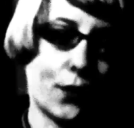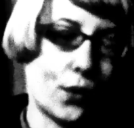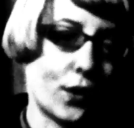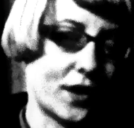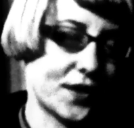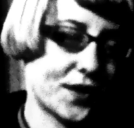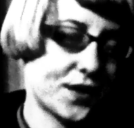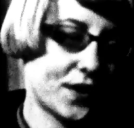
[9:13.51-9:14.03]
of
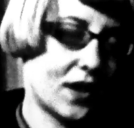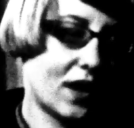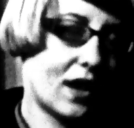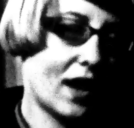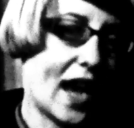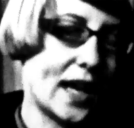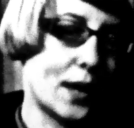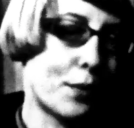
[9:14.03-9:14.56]
course,
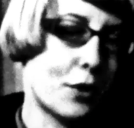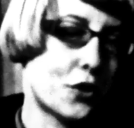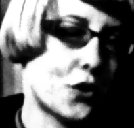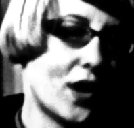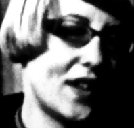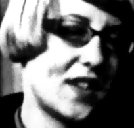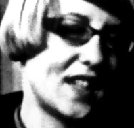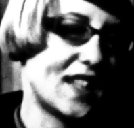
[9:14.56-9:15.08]
I can
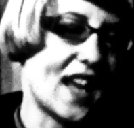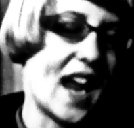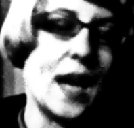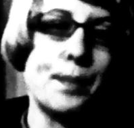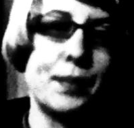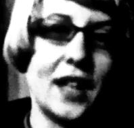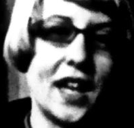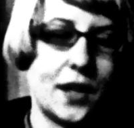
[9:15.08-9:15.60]
portray these
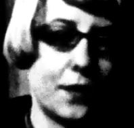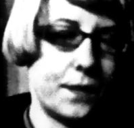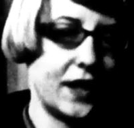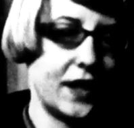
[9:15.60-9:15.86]
ape-like